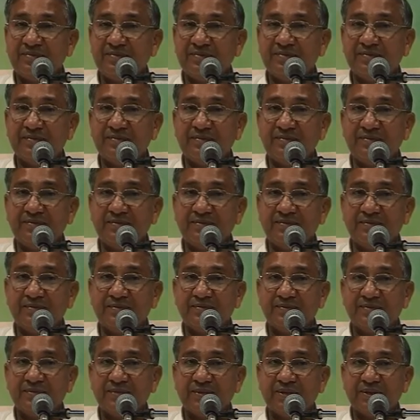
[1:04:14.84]
Hmm?
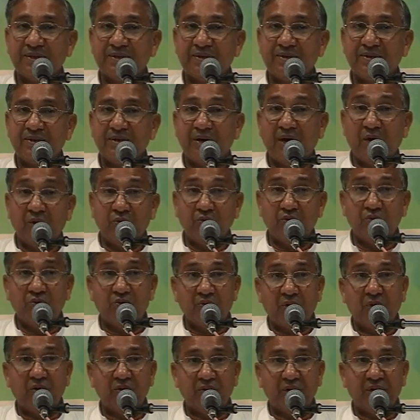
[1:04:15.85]
How to
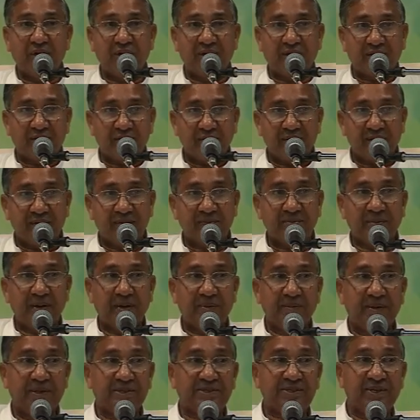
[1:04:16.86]
conquer?
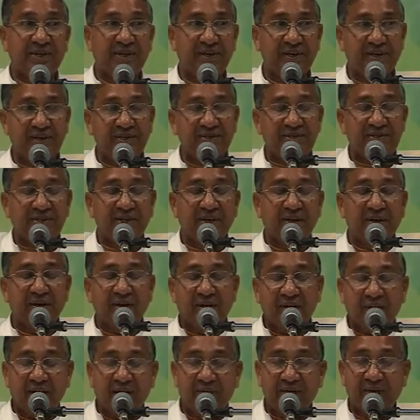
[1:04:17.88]
Baba says,
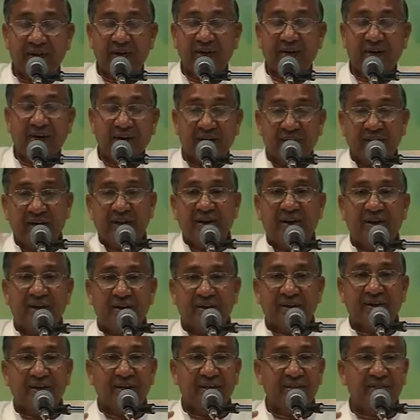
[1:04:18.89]
when again and
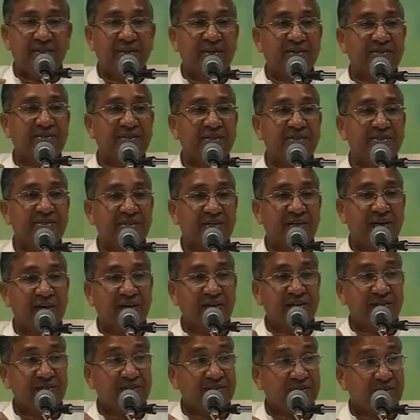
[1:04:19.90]
again that
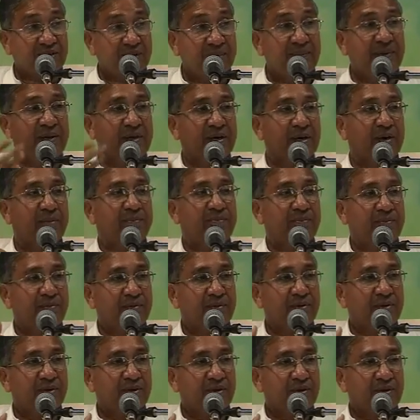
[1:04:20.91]
sanskar is coming up,
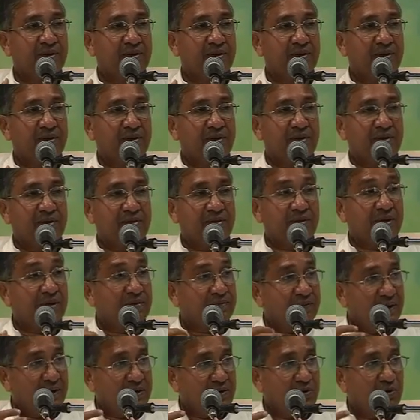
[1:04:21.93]
then
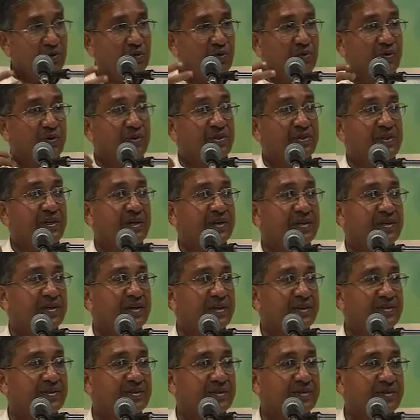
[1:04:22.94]
what to do in that
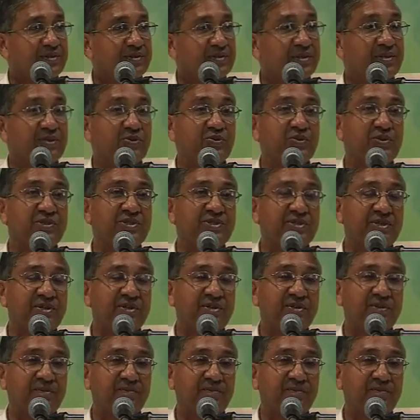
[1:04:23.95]
case, situation?